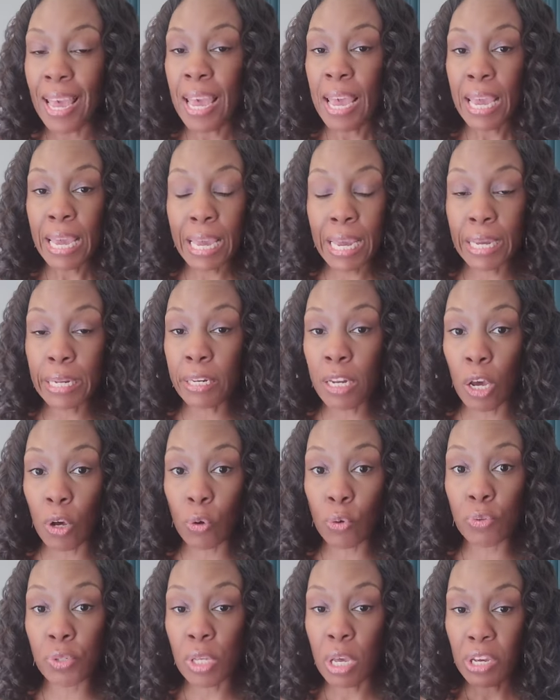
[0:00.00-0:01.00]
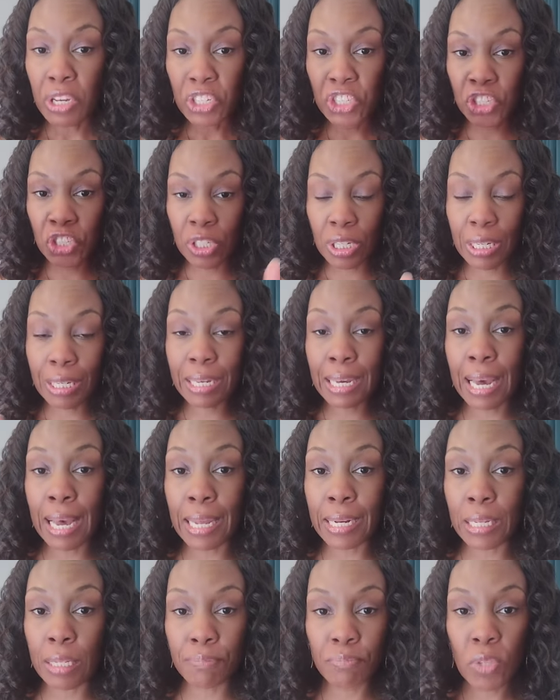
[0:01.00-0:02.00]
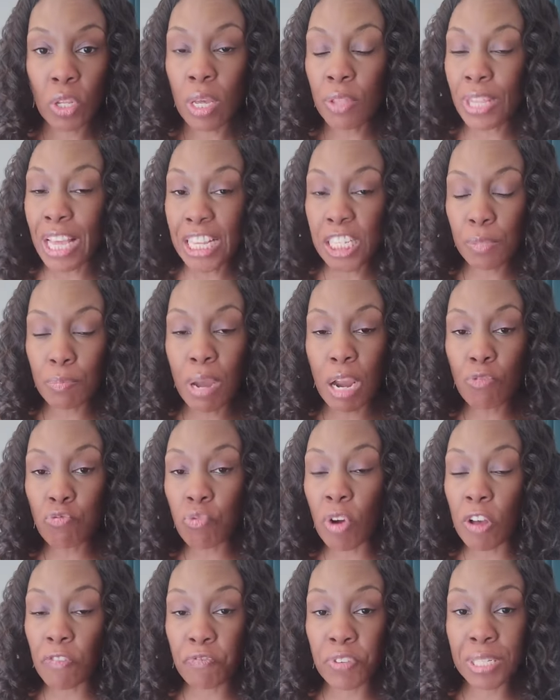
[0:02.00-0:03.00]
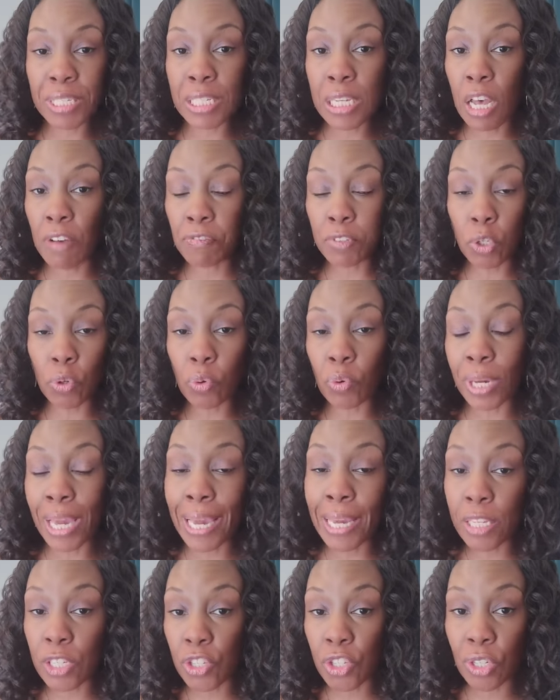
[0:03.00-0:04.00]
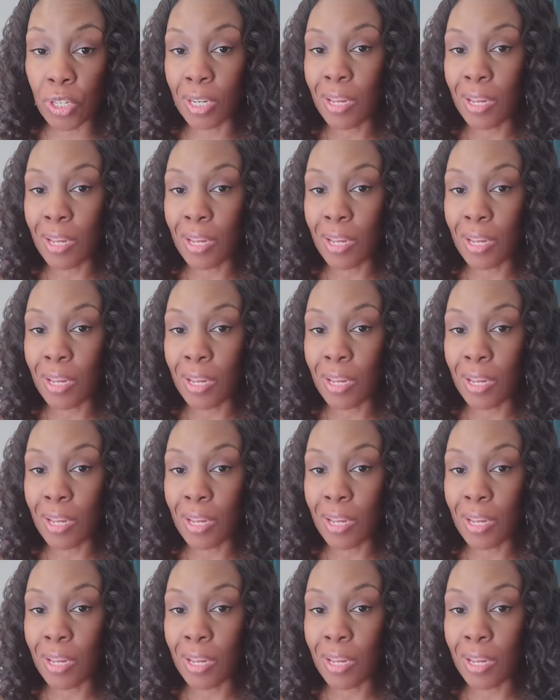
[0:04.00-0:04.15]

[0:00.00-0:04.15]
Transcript: He knows she got it. That's my rough and tough little gangster,